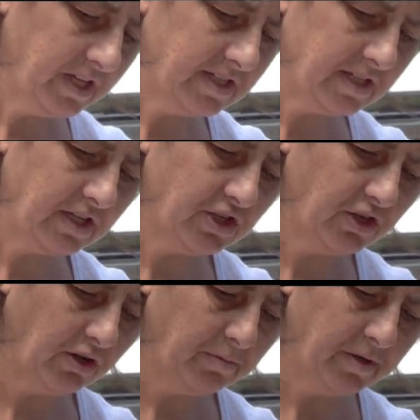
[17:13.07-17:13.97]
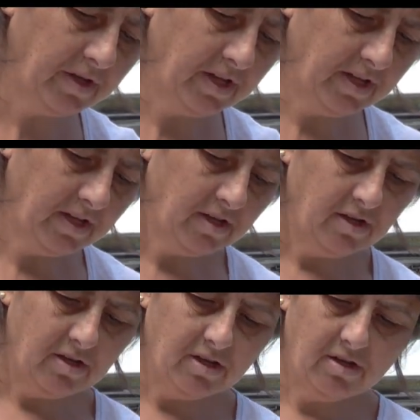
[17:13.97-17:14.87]
these in your shop
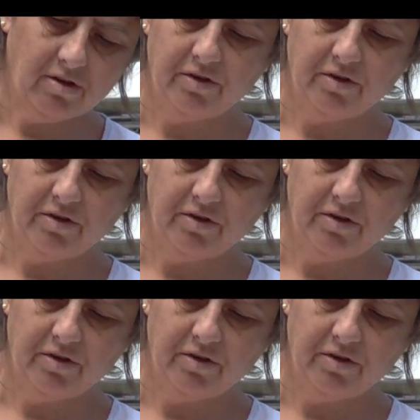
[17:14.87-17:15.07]
or